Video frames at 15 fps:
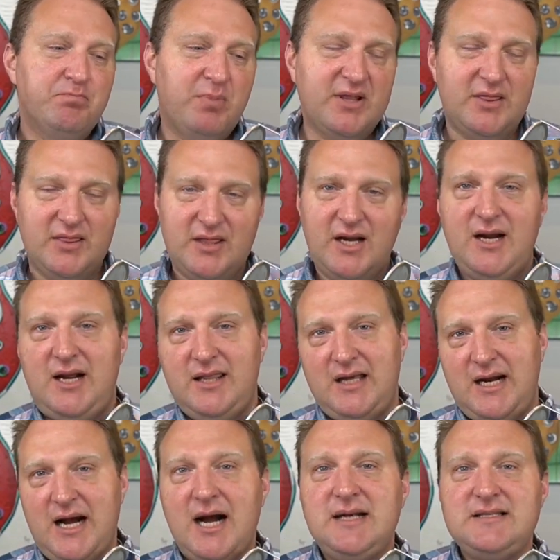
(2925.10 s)
But the
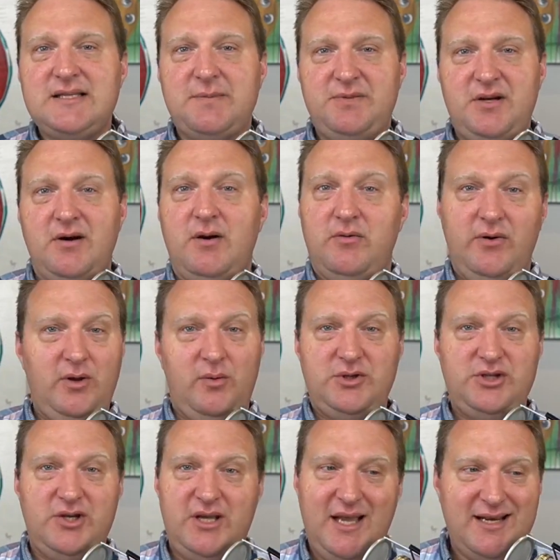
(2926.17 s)
the concept here I really
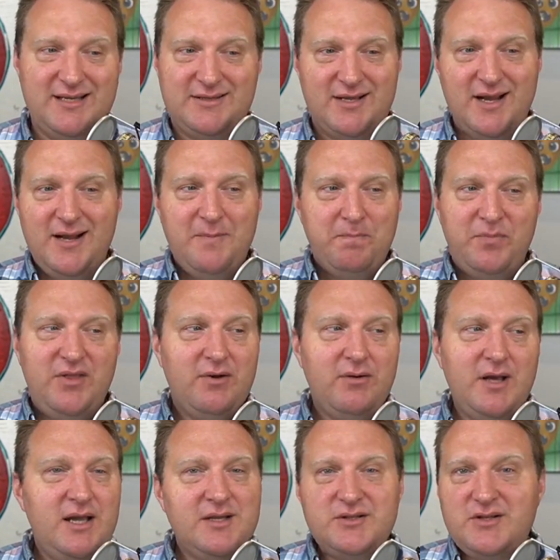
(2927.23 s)
want you to get is
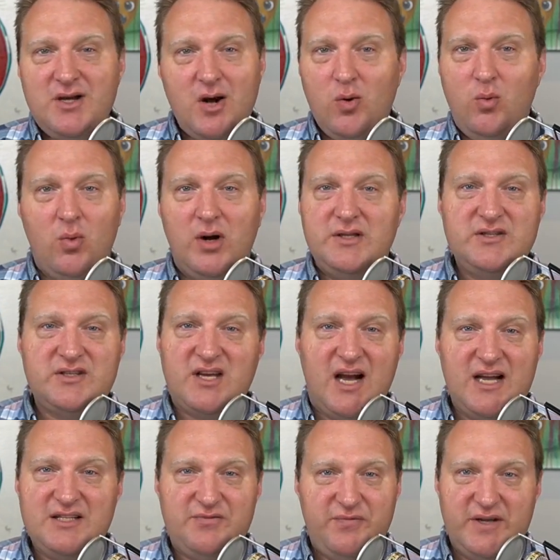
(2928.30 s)
there is no one
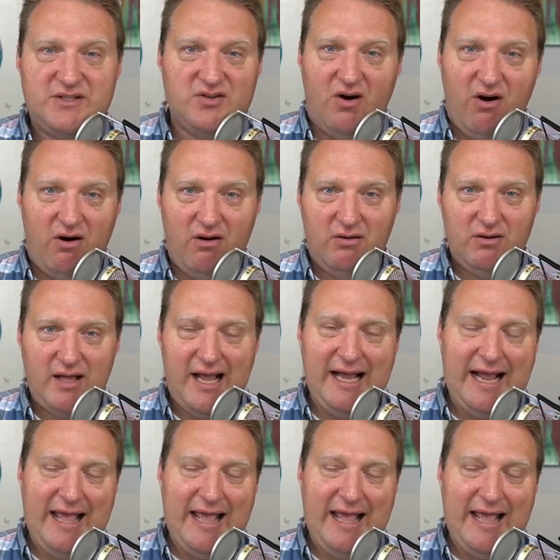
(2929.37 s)
size fits all,